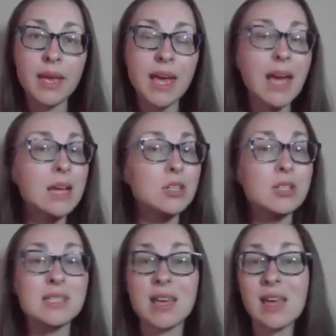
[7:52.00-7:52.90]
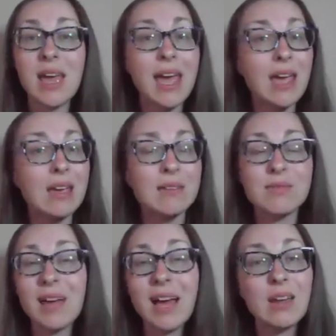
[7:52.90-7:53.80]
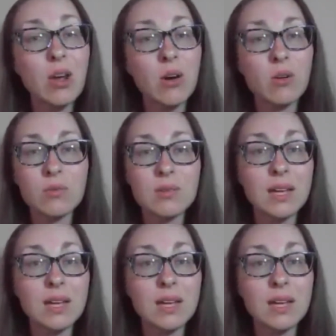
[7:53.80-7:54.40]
and just say, hey, I know